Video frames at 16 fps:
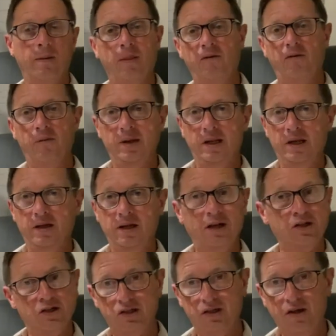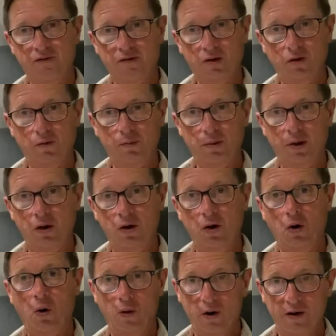from being not just difficult, but
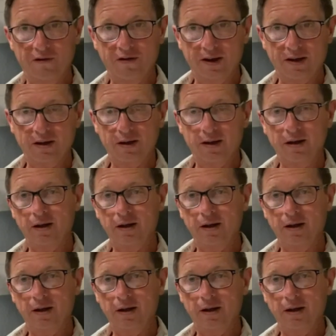horrific.